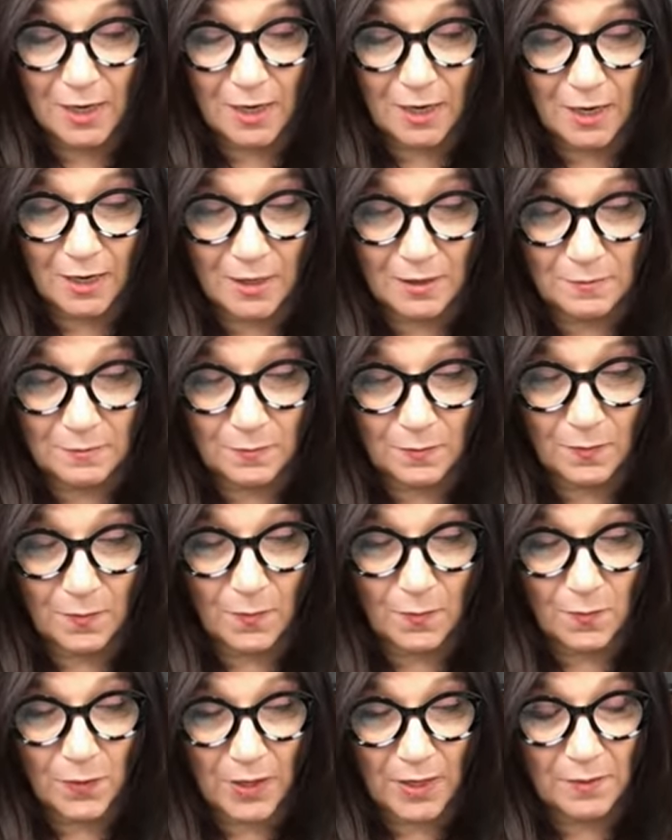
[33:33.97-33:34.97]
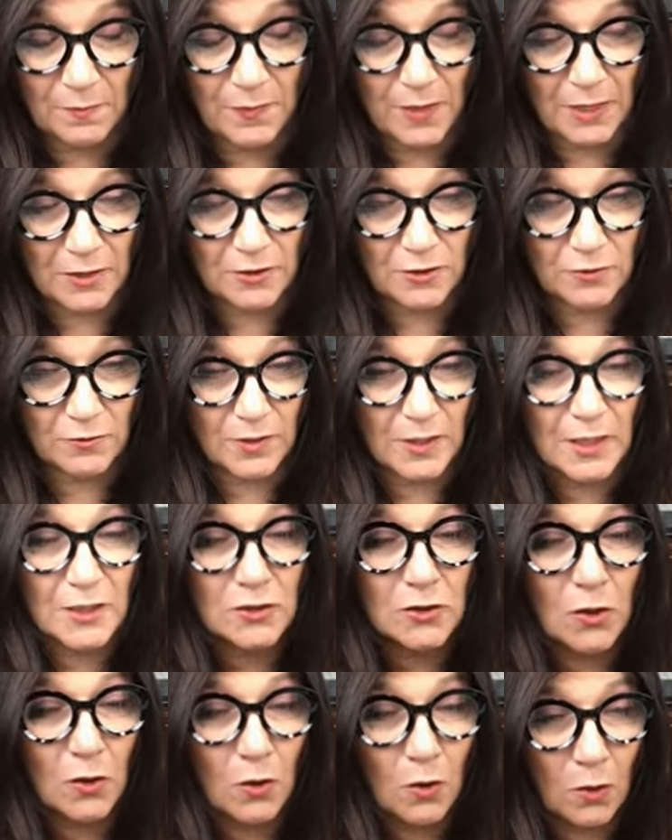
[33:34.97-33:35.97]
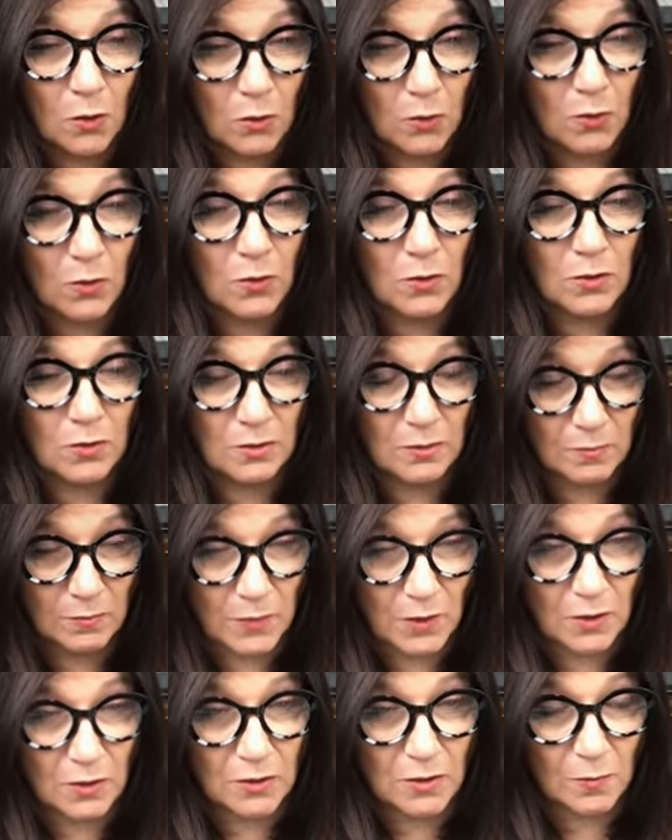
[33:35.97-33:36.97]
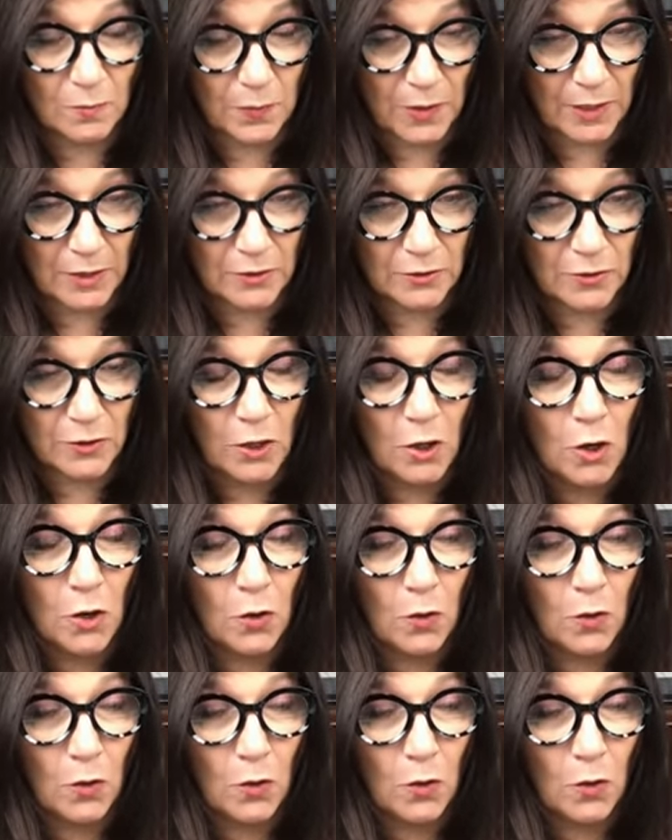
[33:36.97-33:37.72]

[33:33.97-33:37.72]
Um, but make sure that it's whole milk butter,